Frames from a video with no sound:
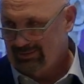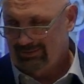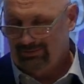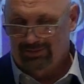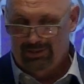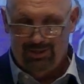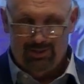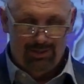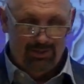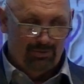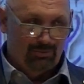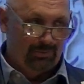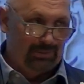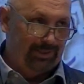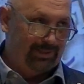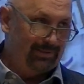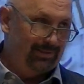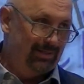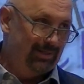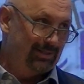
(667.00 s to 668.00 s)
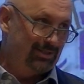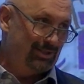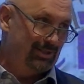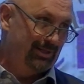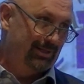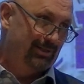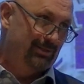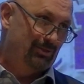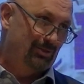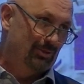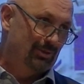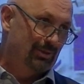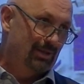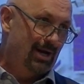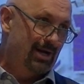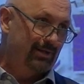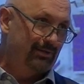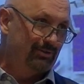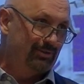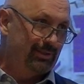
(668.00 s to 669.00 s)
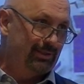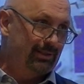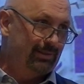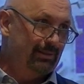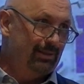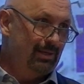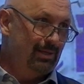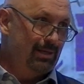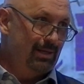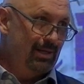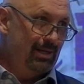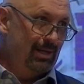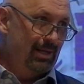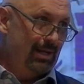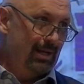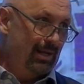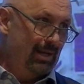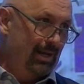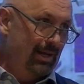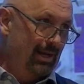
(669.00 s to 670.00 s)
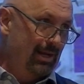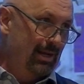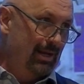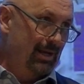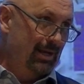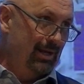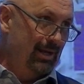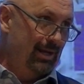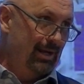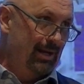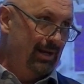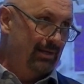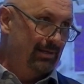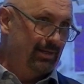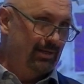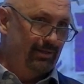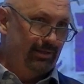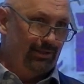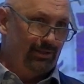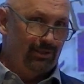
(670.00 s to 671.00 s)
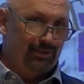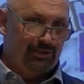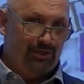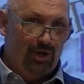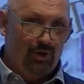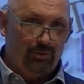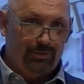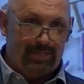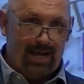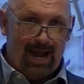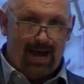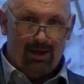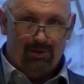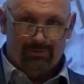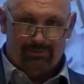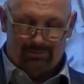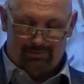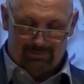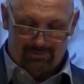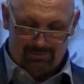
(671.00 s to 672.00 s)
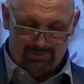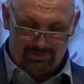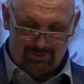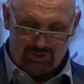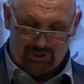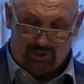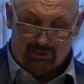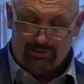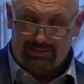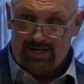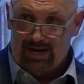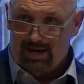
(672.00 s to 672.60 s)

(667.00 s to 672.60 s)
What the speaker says: and reconditioning and doing laundry. And there is no doubt Stark